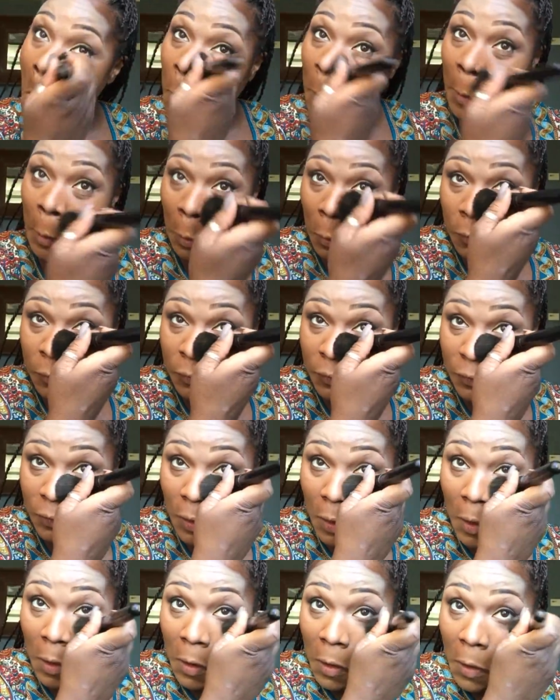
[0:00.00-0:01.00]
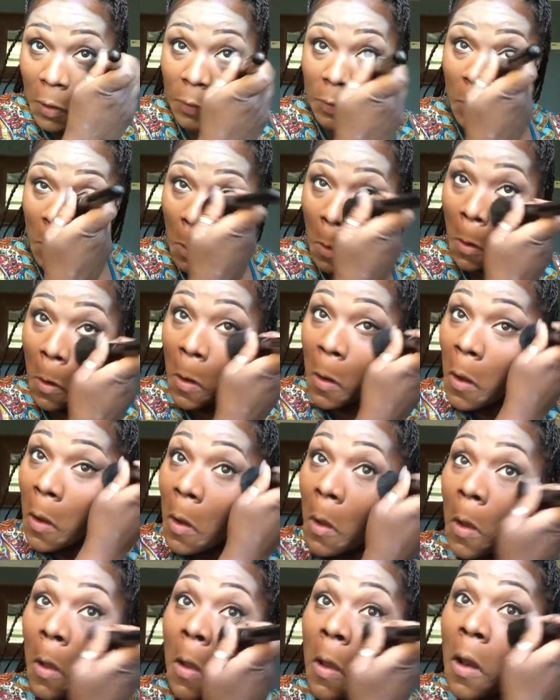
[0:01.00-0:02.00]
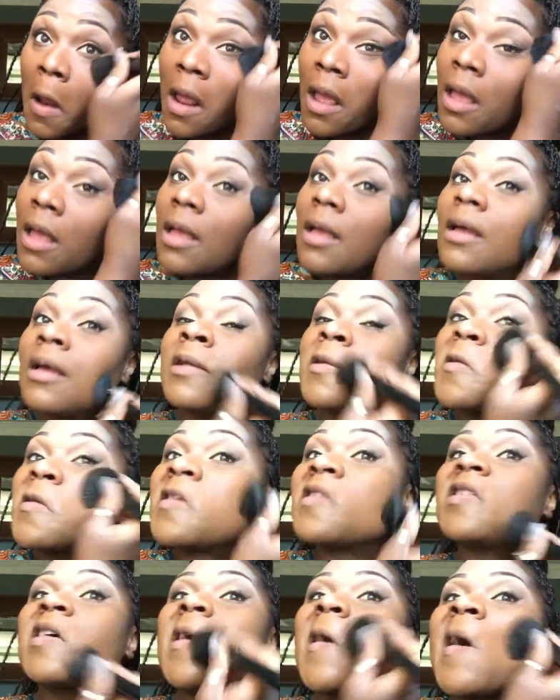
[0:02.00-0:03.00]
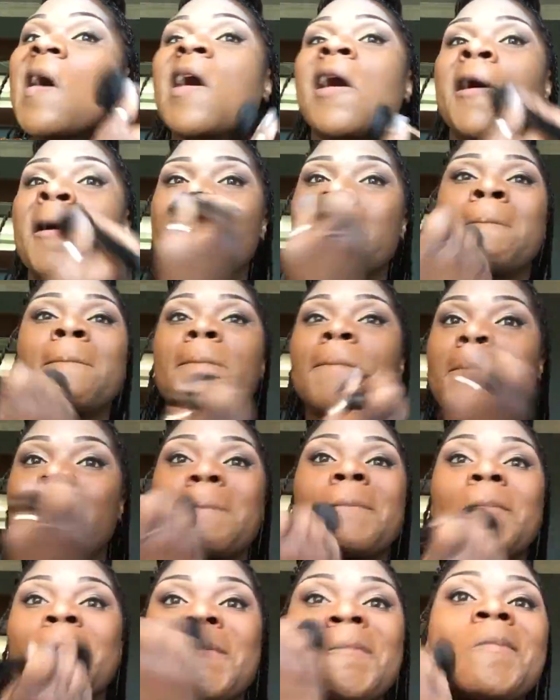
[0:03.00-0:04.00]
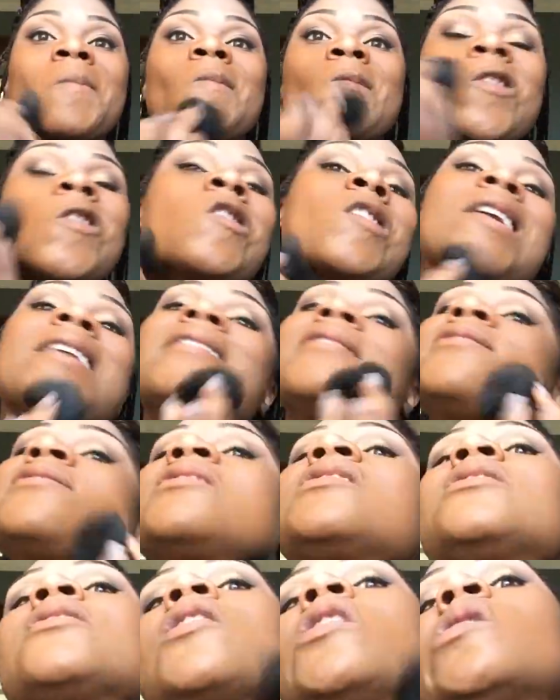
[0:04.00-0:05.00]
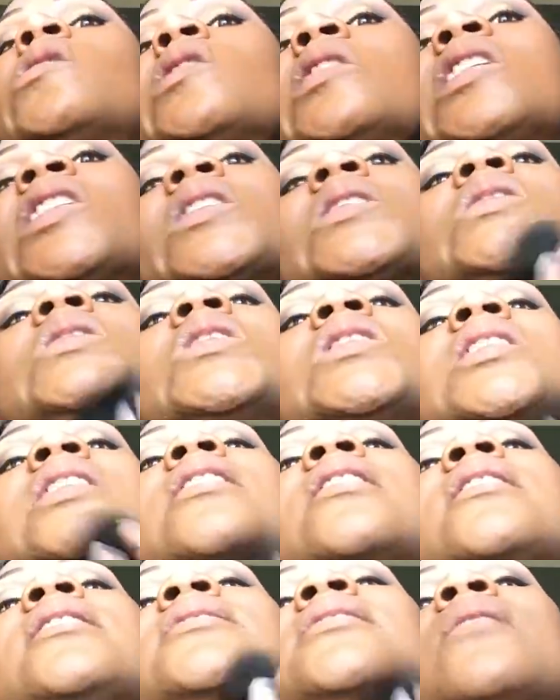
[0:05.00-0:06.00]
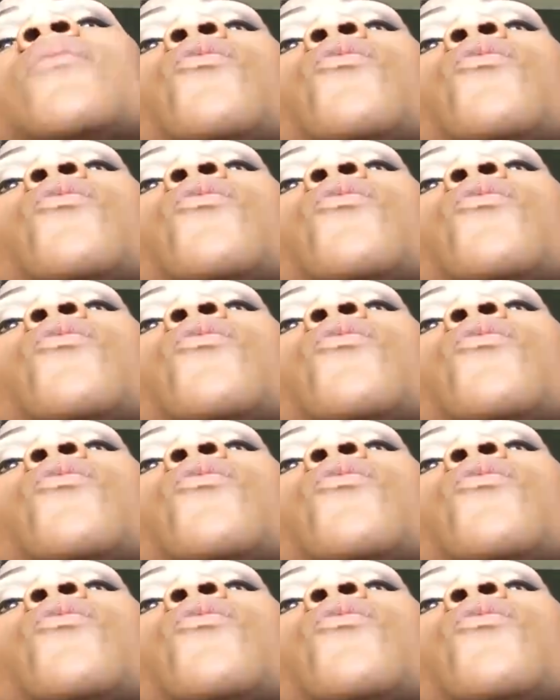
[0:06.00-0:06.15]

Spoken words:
Right on the side, underneath the eye. Okay, so here's the thing as